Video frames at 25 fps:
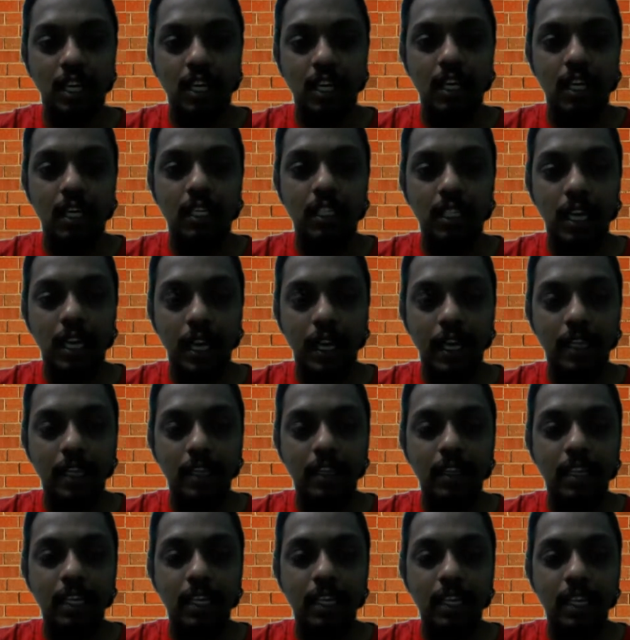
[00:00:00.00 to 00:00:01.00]
is like
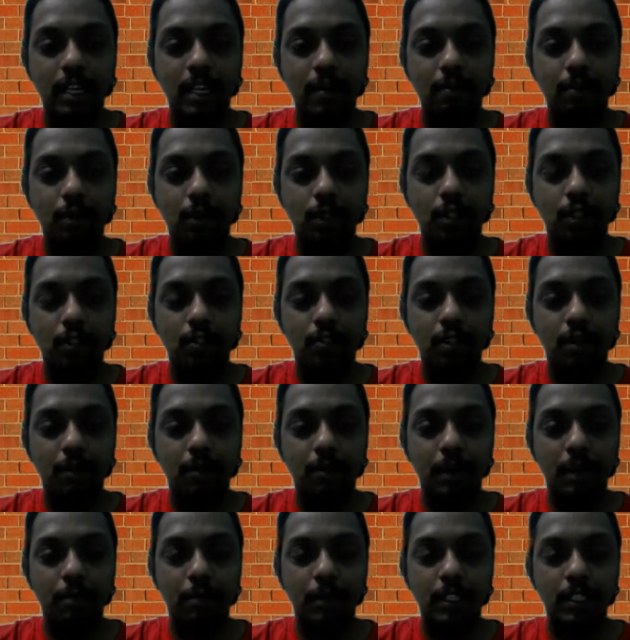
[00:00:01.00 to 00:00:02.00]
the most of the
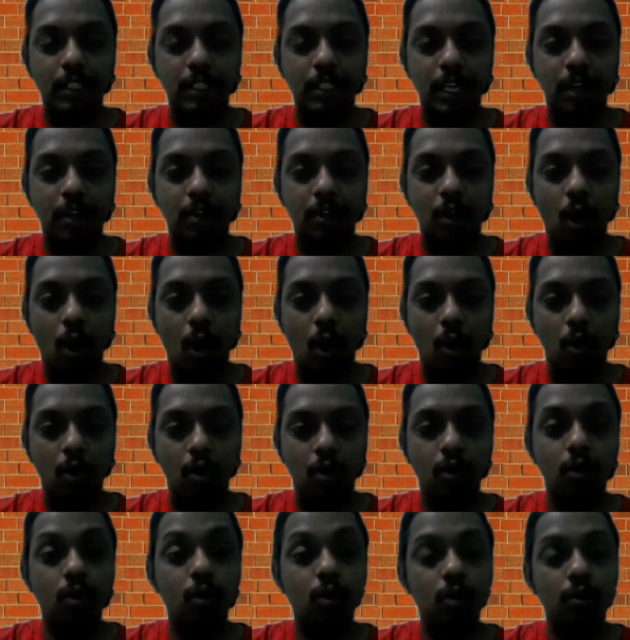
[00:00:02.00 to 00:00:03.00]
peoples are
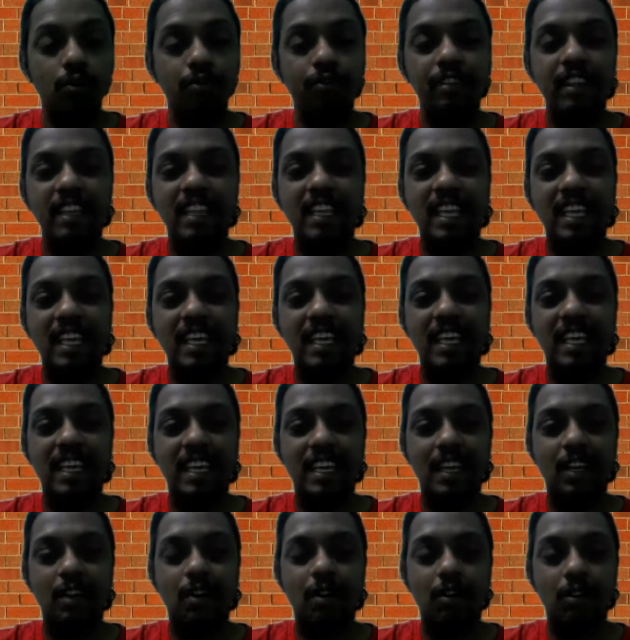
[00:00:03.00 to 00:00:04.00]
not good with the Git
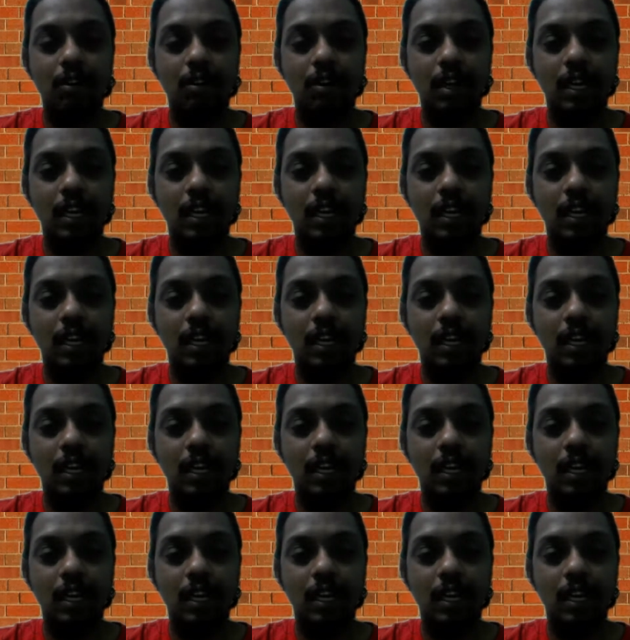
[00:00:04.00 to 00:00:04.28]
or